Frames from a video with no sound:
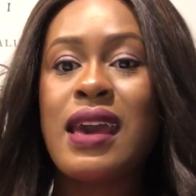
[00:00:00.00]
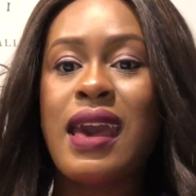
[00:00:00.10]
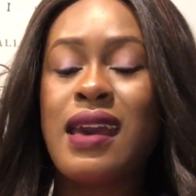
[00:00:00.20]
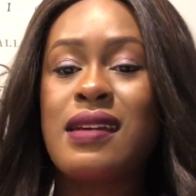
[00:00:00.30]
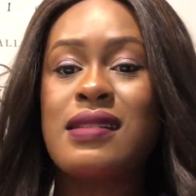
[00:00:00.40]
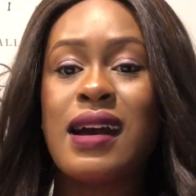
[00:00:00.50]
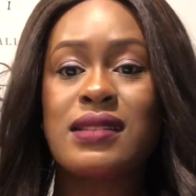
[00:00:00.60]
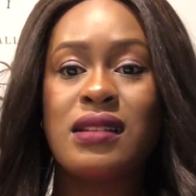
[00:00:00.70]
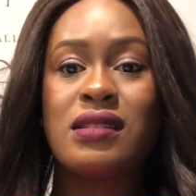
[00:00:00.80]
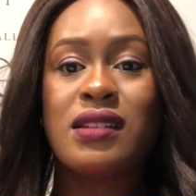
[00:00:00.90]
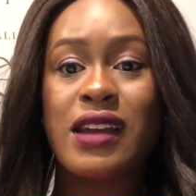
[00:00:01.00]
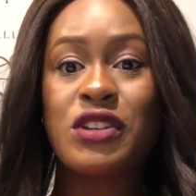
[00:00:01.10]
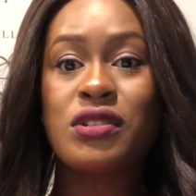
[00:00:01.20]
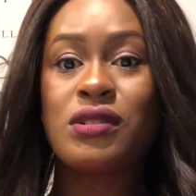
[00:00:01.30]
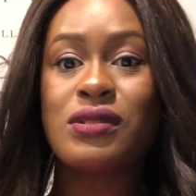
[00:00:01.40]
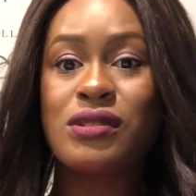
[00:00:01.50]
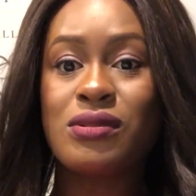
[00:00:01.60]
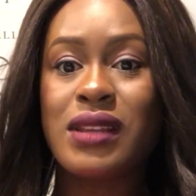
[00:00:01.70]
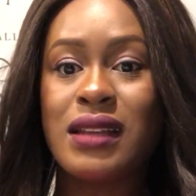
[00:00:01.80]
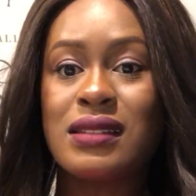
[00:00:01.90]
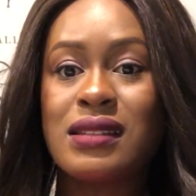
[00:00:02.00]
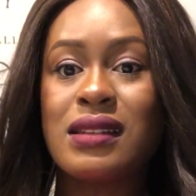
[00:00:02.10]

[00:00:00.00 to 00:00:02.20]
and as an international student,